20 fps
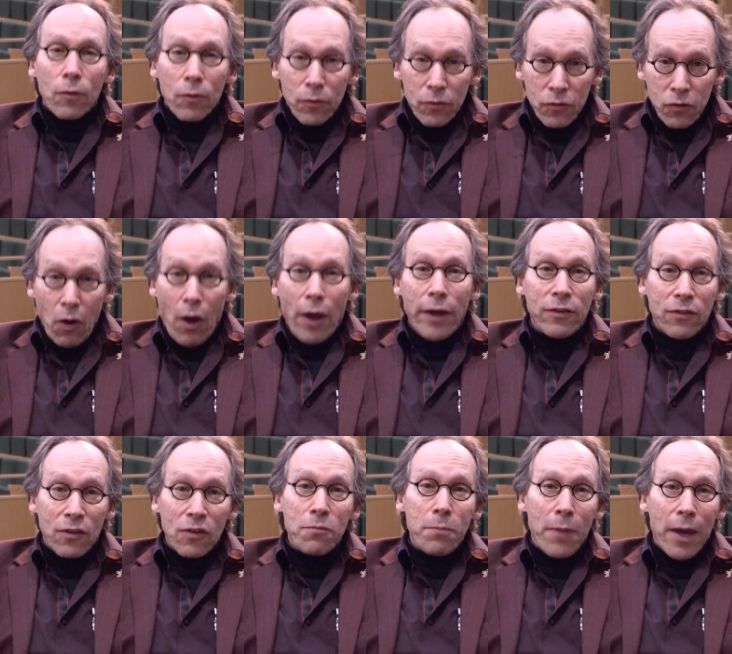
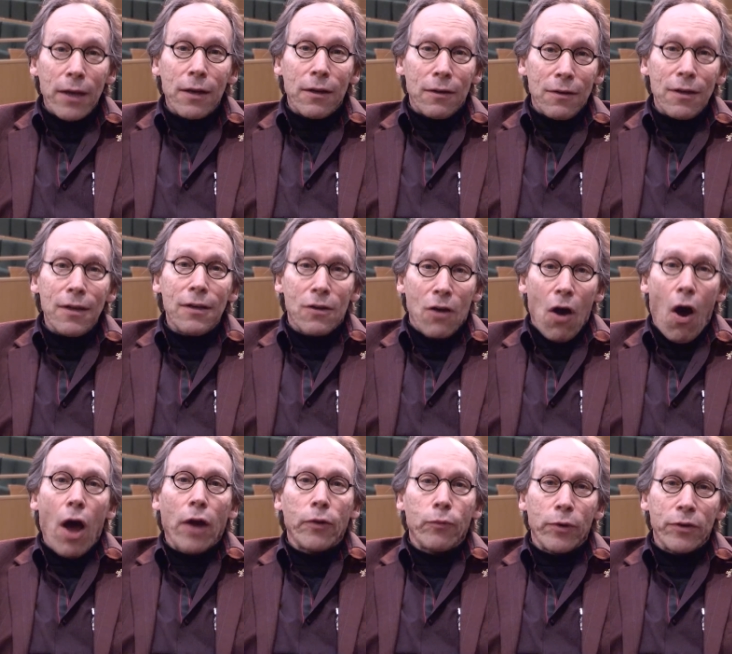Science has made, indeed,
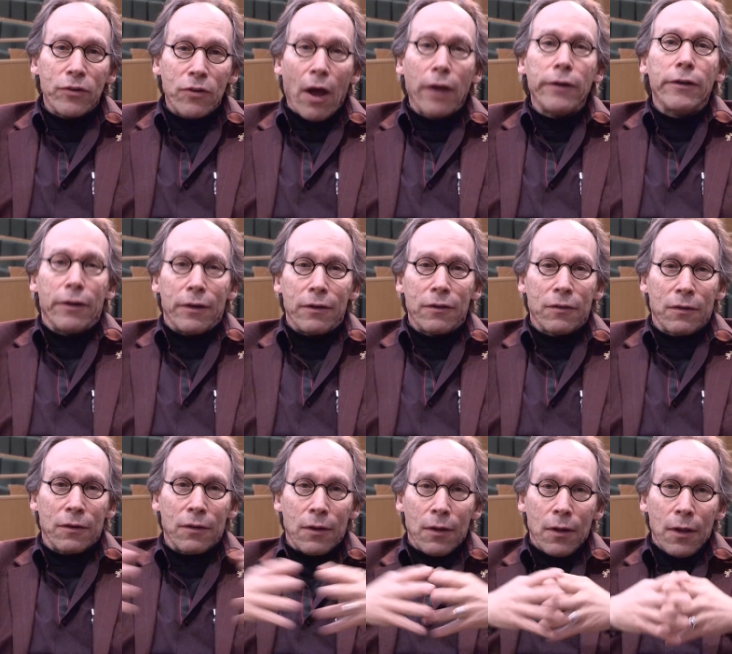God redundant.
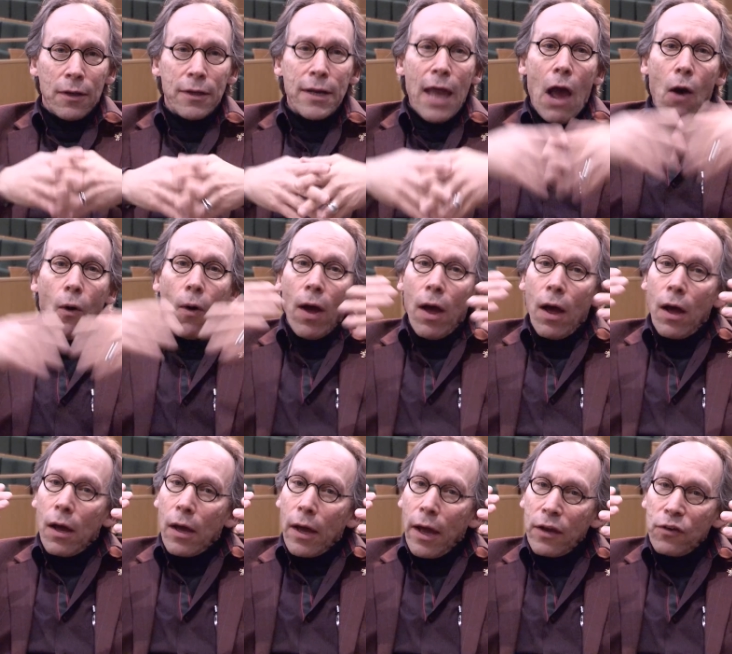Now,
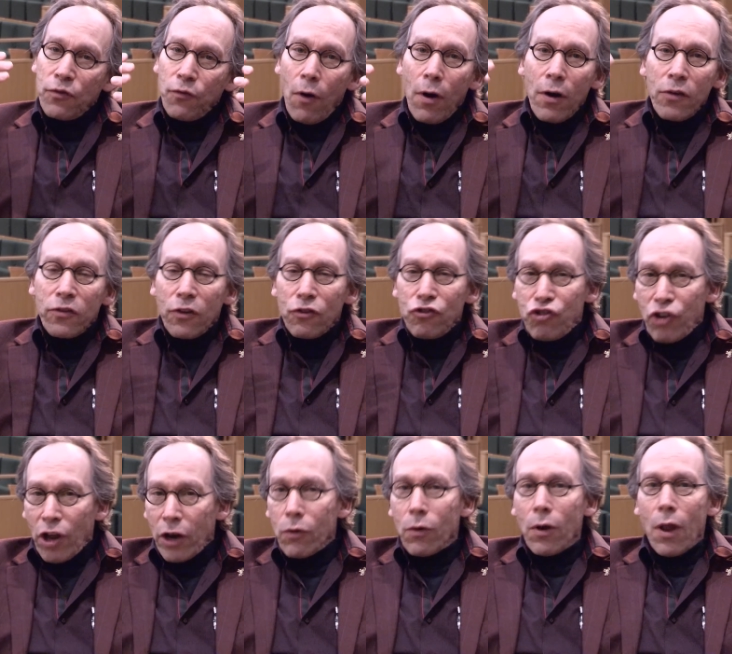as far as the
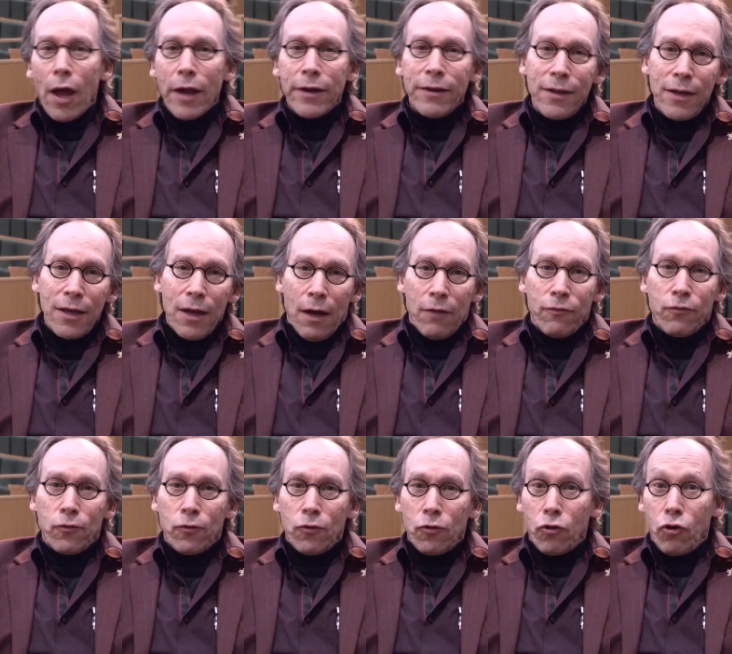general idea
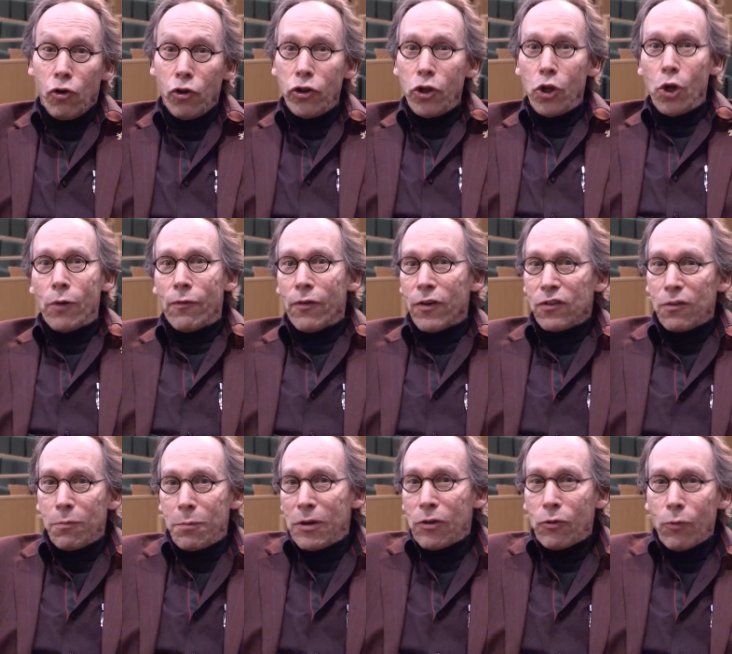of could the universe
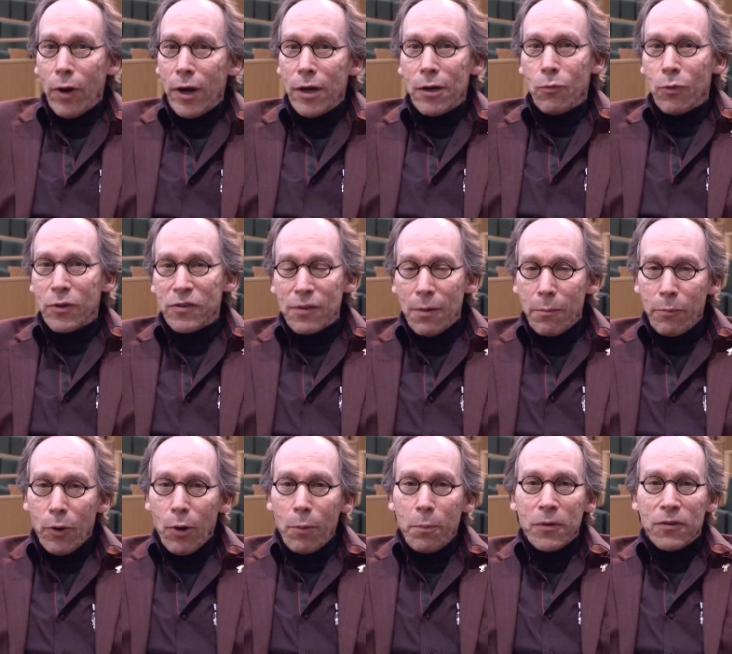have been created with some
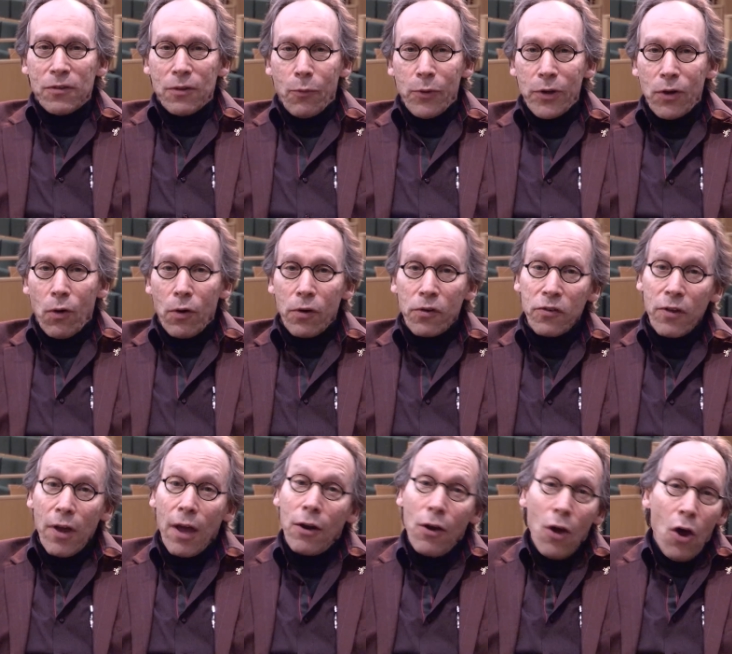purpose that we don't
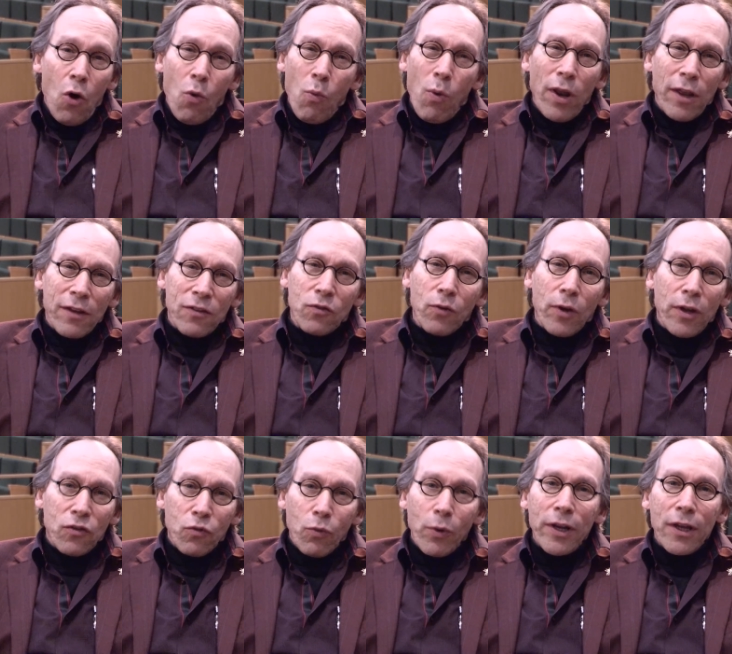understand? Well, it's,
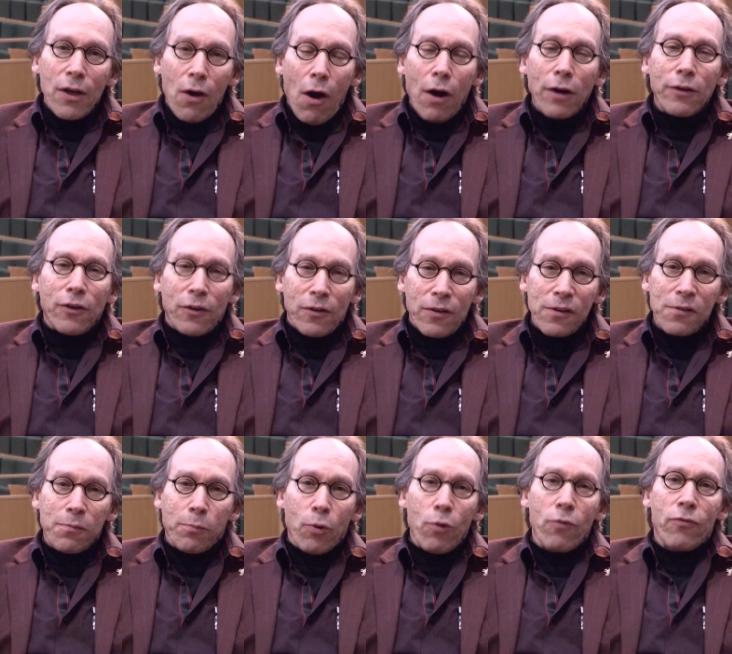it's really hard to
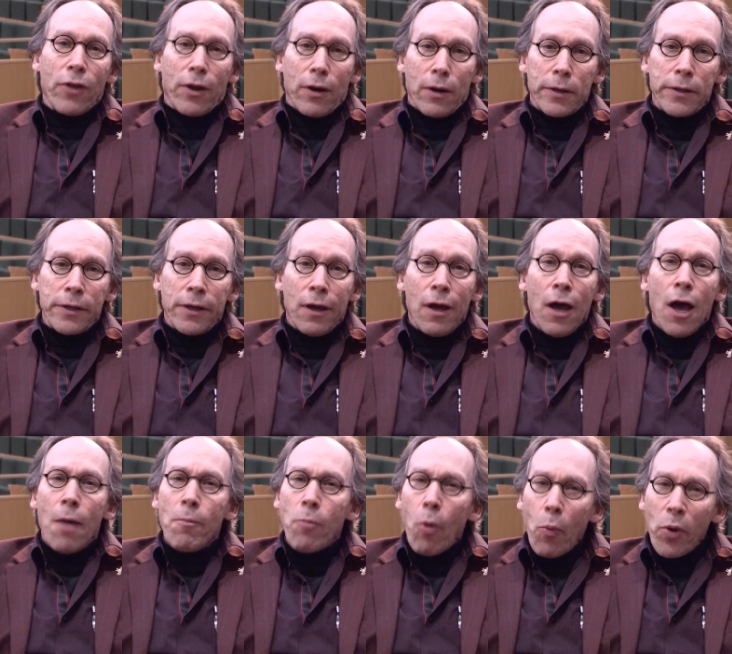disprove that idea.
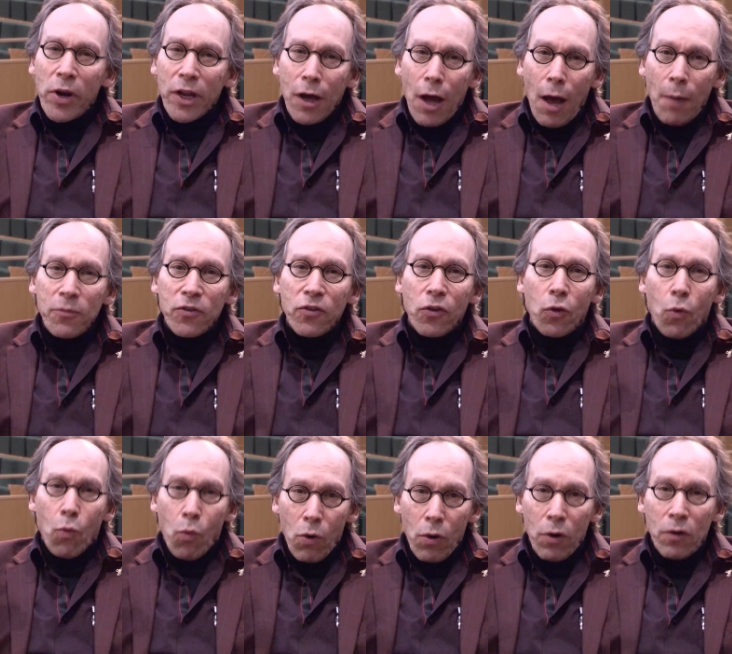But when it comes to the
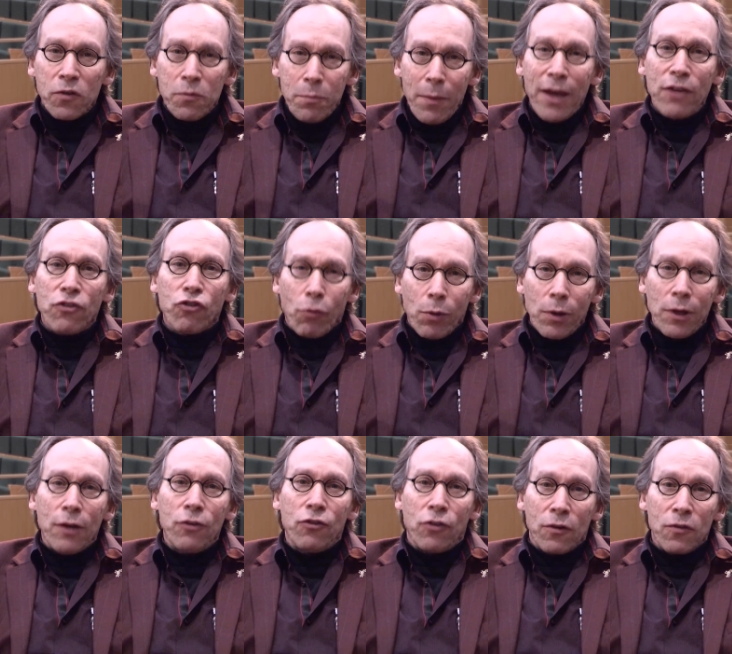world's major
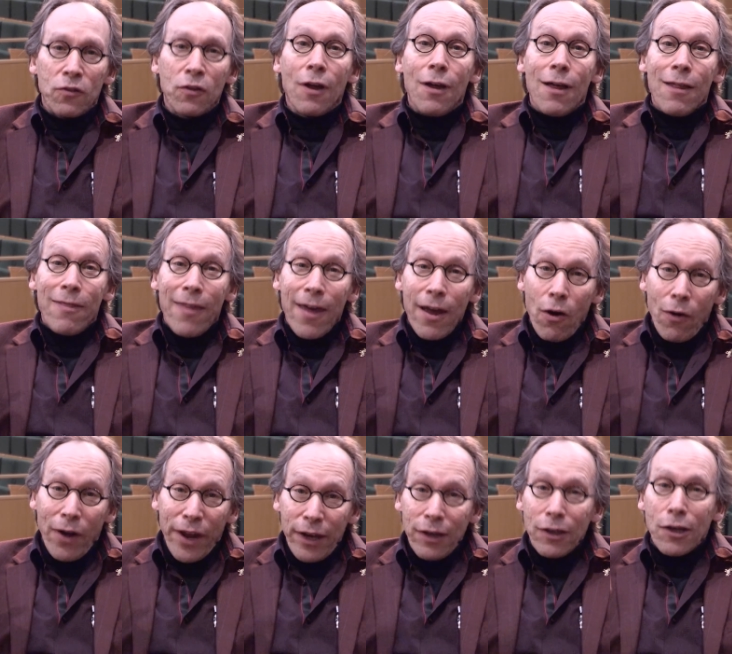religions, they
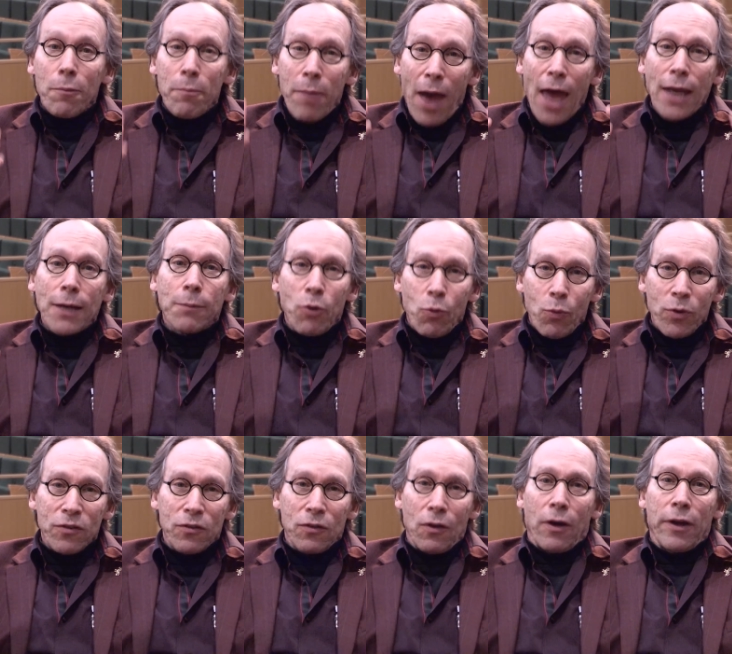are incompatible
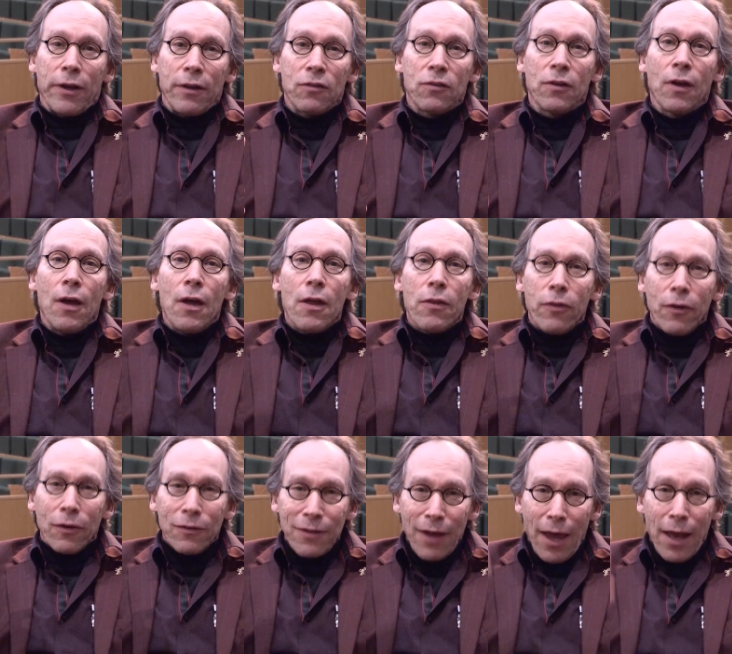with science.
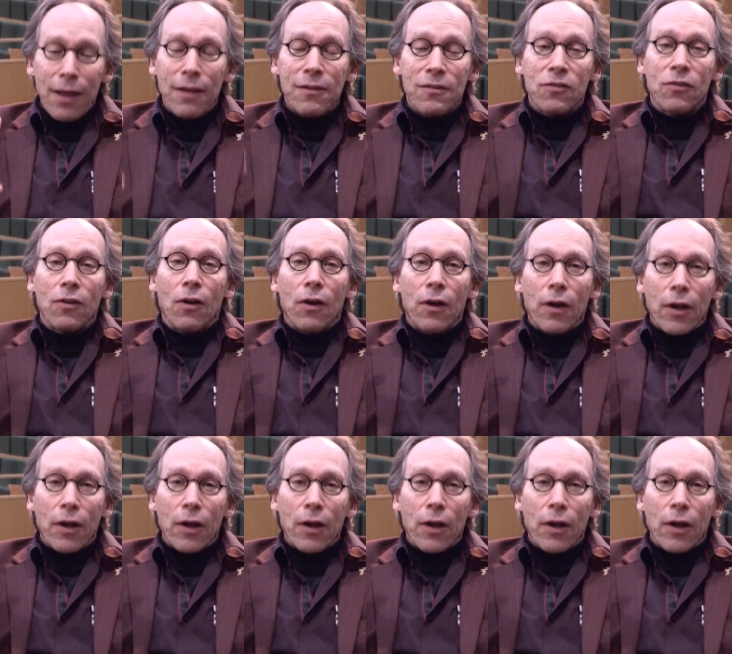Their tenets,